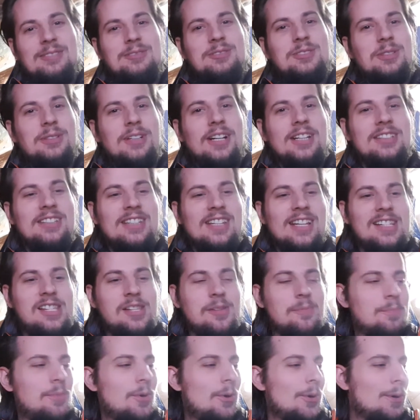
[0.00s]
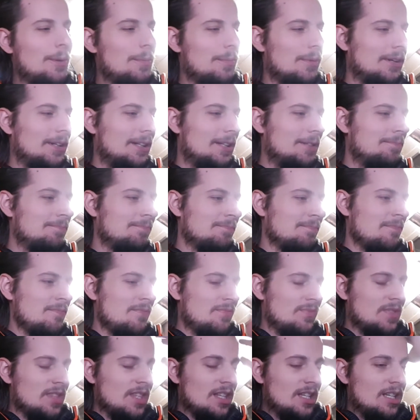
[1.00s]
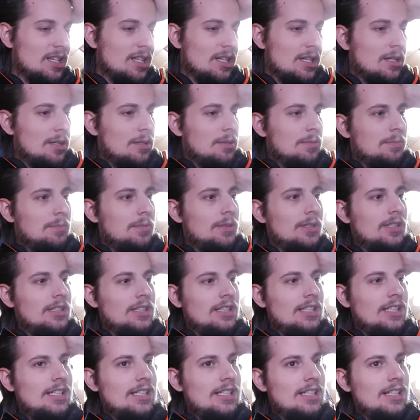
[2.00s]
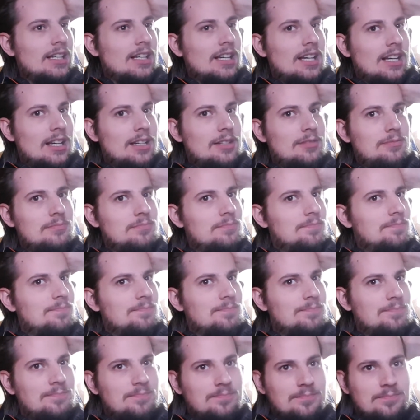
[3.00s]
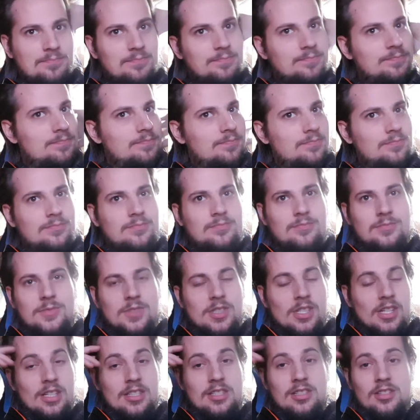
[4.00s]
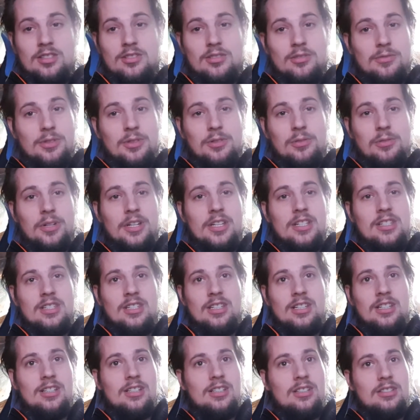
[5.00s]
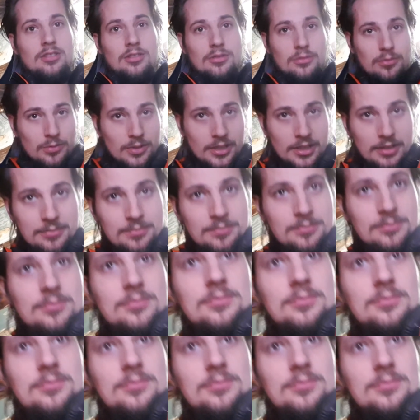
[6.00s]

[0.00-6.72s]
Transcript: I'm trying to get some Pokemon in. But yeah, I'm, it's just going crazy. I, uh, oh, wait.